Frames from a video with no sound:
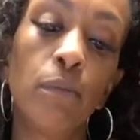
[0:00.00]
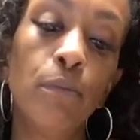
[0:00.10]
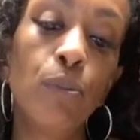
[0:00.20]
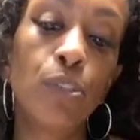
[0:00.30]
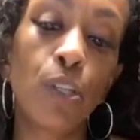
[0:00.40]

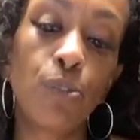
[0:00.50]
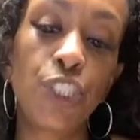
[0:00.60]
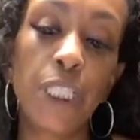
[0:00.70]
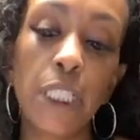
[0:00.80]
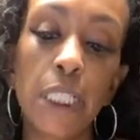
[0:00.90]

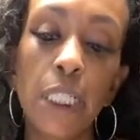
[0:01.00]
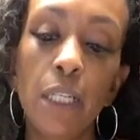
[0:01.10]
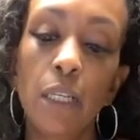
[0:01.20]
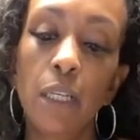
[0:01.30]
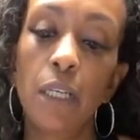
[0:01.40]
miso chili.